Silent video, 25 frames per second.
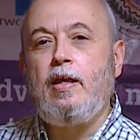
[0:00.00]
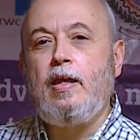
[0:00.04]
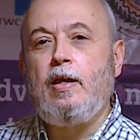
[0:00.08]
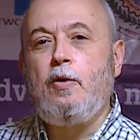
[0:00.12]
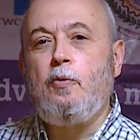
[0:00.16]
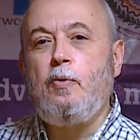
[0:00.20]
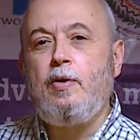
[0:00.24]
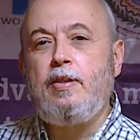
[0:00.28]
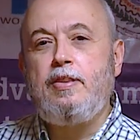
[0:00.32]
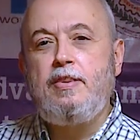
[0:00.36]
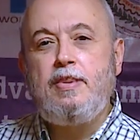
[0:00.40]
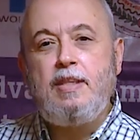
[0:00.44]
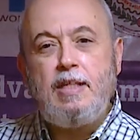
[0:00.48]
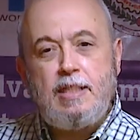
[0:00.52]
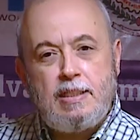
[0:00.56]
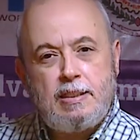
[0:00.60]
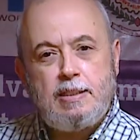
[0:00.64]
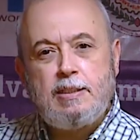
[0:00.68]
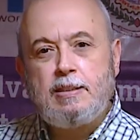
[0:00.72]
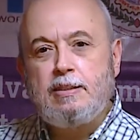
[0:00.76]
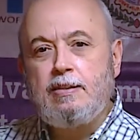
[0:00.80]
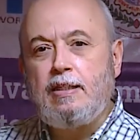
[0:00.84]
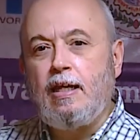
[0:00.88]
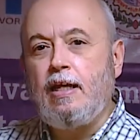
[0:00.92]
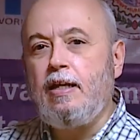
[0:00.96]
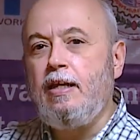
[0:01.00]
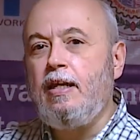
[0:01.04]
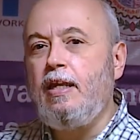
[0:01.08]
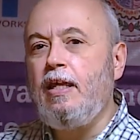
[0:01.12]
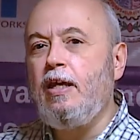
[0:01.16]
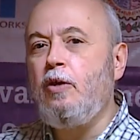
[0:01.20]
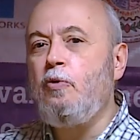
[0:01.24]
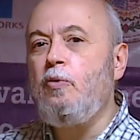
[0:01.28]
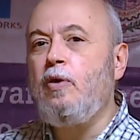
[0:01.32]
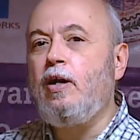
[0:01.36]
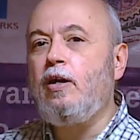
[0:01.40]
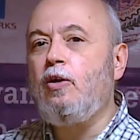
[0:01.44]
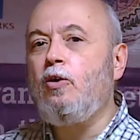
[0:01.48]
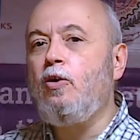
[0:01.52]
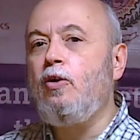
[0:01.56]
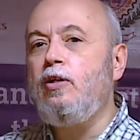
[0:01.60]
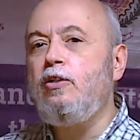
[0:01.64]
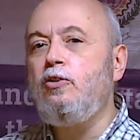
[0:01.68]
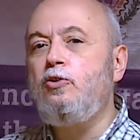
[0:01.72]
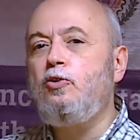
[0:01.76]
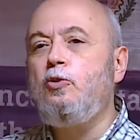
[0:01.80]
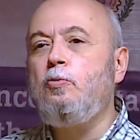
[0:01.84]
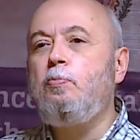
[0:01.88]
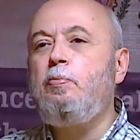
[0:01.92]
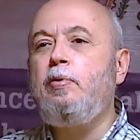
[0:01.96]
With this technique, we are
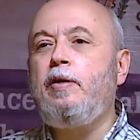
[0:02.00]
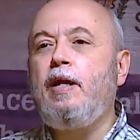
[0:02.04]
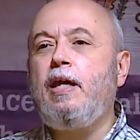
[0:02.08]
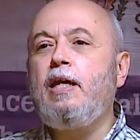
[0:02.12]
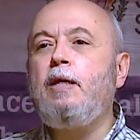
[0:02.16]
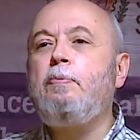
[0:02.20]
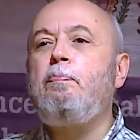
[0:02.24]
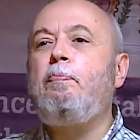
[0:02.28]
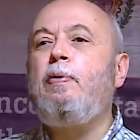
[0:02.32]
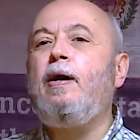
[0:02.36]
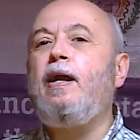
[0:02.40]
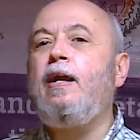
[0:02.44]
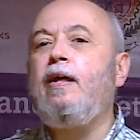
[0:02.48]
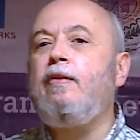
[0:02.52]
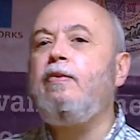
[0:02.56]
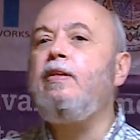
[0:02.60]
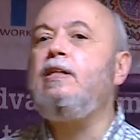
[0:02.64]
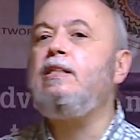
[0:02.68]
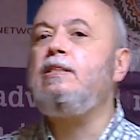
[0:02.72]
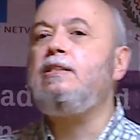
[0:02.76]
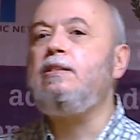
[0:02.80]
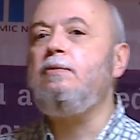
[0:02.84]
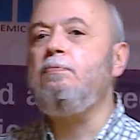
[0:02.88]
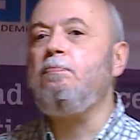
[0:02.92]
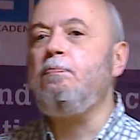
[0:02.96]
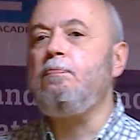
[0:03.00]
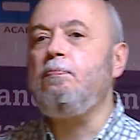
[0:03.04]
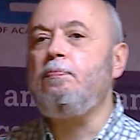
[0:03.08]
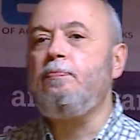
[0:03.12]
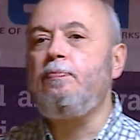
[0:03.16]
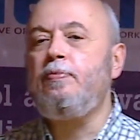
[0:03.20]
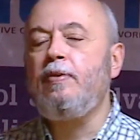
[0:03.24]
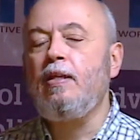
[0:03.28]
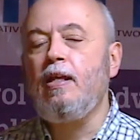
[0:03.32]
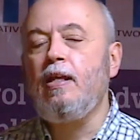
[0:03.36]
going to break paradigm.